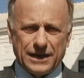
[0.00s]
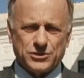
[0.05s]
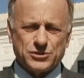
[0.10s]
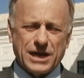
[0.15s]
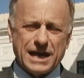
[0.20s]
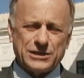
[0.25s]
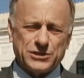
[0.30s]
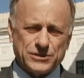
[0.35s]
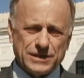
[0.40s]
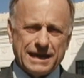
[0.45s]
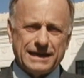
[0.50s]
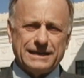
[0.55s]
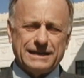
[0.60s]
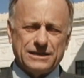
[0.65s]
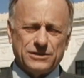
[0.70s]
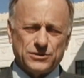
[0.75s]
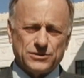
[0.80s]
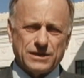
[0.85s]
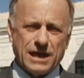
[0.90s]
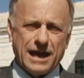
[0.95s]
as I sat
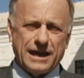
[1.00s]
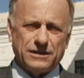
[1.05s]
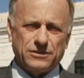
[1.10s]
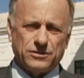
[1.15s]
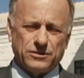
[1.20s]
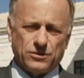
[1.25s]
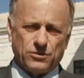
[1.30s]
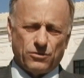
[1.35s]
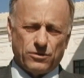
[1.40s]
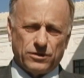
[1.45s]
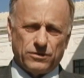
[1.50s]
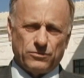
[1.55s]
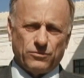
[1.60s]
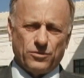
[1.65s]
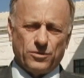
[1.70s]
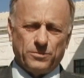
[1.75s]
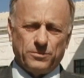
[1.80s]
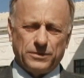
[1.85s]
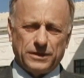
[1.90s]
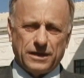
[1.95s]
inside the
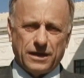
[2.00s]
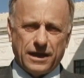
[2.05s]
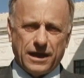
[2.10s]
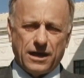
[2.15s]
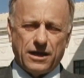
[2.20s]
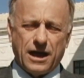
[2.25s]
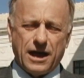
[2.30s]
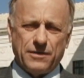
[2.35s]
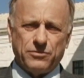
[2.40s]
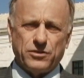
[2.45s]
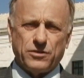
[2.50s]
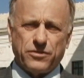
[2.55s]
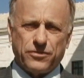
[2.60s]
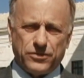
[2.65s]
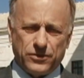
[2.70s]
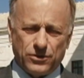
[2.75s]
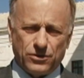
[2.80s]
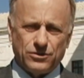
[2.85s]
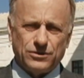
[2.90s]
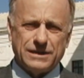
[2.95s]
courtroom on the
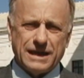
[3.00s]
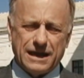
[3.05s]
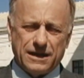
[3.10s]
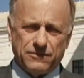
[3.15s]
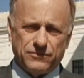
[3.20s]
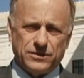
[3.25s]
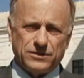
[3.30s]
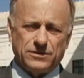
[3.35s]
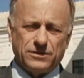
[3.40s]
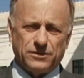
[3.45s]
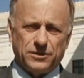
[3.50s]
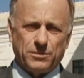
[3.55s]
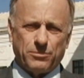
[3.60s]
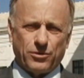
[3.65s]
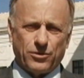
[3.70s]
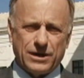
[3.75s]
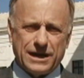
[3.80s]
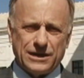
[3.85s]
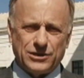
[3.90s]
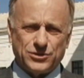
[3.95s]
third day of the
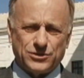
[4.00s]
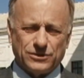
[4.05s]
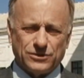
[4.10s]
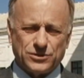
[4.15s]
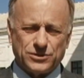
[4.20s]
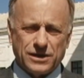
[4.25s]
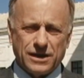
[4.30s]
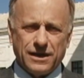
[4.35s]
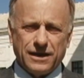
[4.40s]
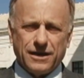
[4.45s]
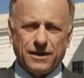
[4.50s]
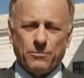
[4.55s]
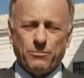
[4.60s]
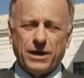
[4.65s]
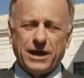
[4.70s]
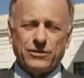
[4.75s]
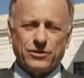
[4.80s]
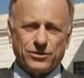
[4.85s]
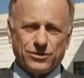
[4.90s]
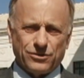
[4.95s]
deliberations,
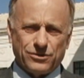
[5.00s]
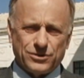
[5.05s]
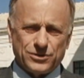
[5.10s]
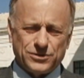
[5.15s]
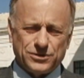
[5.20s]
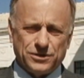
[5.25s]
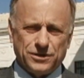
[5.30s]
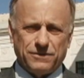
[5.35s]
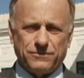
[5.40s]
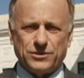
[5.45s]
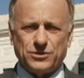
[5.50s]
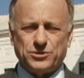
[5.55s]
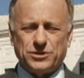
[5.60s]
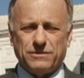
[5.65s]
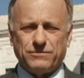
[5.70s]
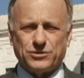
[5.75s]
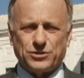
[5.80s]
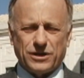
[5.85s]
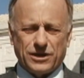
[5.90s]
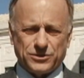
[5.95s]
by the courtesy of the
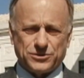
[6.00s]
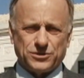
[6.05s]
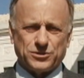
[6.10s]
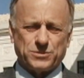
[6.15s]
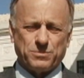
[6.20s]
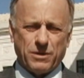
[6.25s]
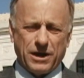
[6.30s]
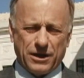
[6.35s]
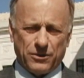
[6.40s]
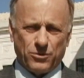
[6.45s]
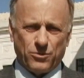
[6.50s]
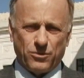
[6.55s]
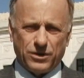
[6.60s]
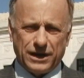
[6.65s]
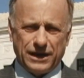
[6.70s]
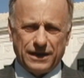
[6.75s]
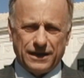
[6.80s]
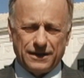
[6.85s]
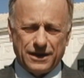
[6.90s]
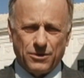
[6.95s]
Chief Justice, by the
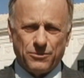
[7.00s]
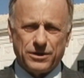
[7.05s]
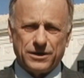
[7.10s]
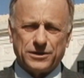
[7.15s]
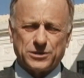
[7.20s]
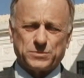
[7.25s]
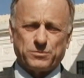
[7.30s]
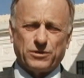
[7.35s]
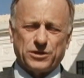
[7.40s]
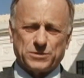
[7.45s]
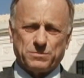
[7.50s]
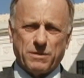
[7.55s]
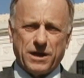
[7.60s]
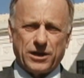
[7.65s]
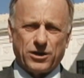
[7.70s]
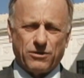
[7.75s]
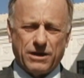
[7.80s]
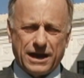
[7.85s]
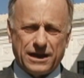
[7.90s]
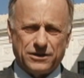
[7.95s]
way, and I want to express
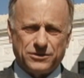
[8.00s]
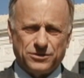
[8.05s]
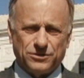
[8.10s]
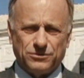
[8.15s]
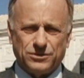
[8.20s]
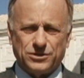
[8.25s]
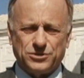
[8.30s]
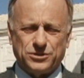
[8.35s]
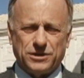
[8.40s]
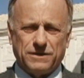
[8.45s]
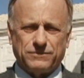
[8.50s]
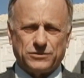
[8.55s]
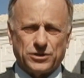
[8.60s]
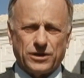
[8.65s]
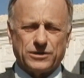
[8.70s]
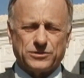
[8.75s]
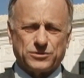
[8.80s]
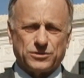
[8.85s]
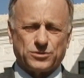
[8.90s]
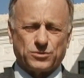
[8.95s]
my gratitude to Chief
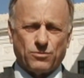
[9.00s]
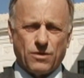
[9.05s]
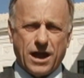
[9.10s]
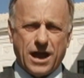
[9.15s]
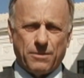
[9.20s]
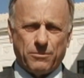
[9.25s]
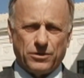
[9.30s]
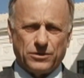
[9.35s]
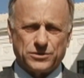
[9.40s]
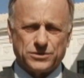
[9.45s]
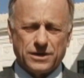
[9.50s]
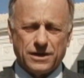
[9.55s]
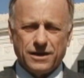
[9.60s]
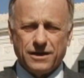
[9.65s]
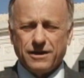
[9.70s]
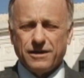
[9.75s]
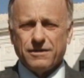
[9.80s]
Justice Roberts